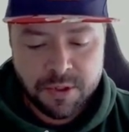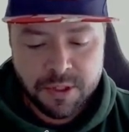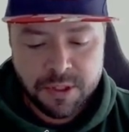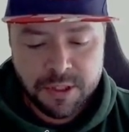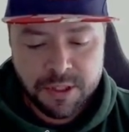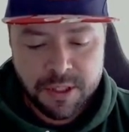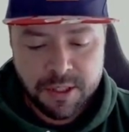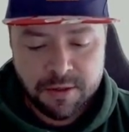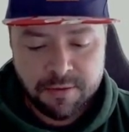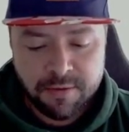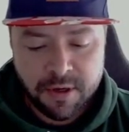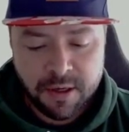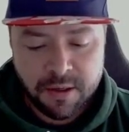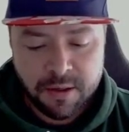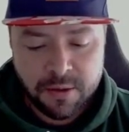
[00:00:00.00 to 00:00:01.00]

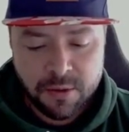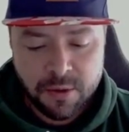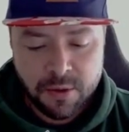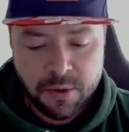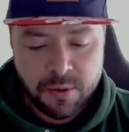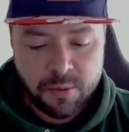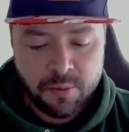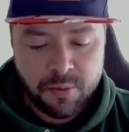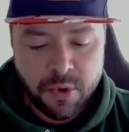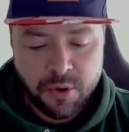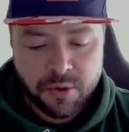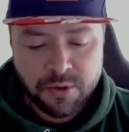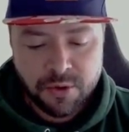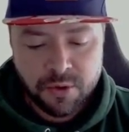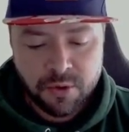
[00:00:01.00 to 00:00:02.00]
Shiva,
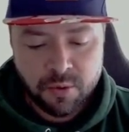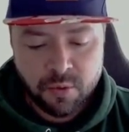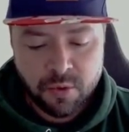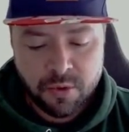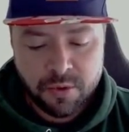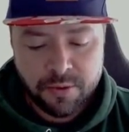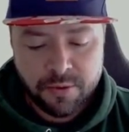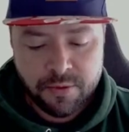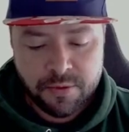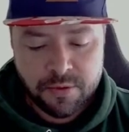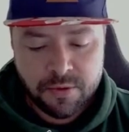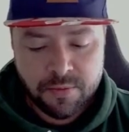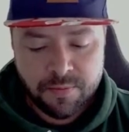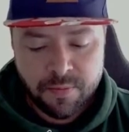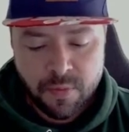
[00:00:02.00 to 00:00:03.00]
poison the
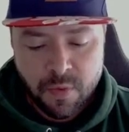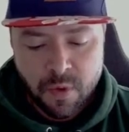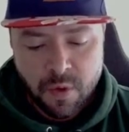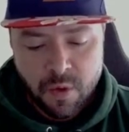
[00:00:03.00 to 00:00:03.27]
waters.